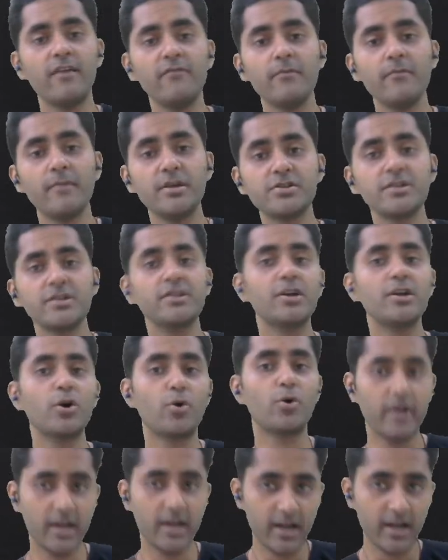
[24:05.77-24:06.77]
we mention the
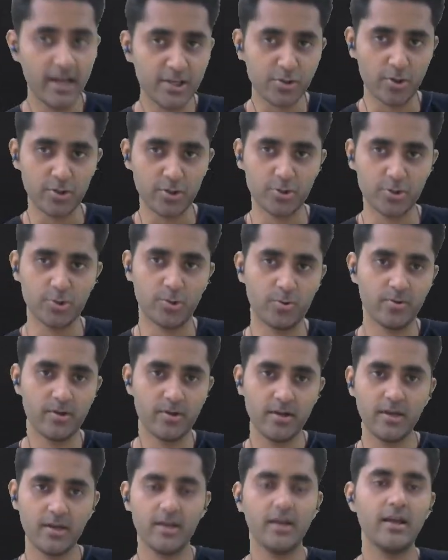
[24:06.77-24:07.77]
quantities also,
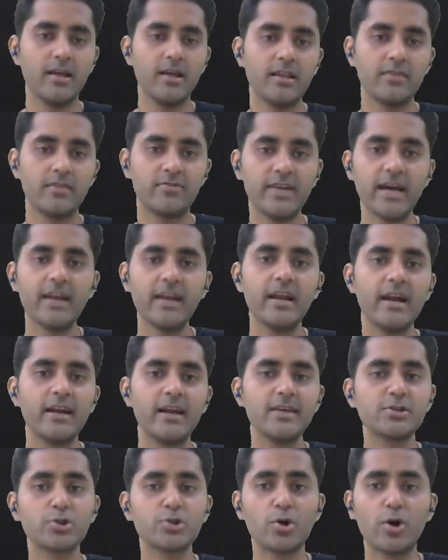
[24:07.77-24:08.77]
then it
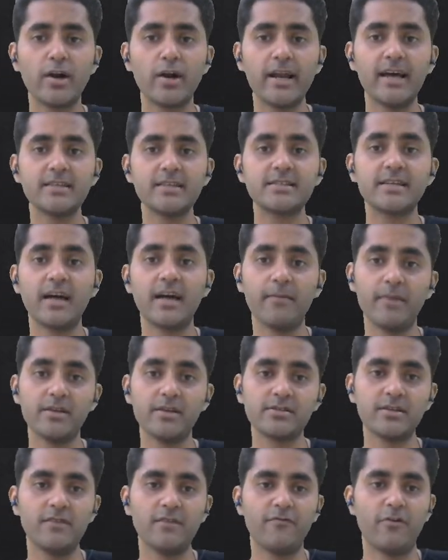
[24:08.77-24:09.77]
is called as
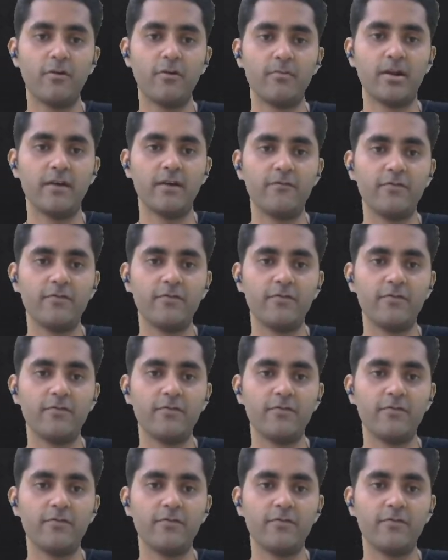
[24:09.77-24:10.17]
dimensional formula.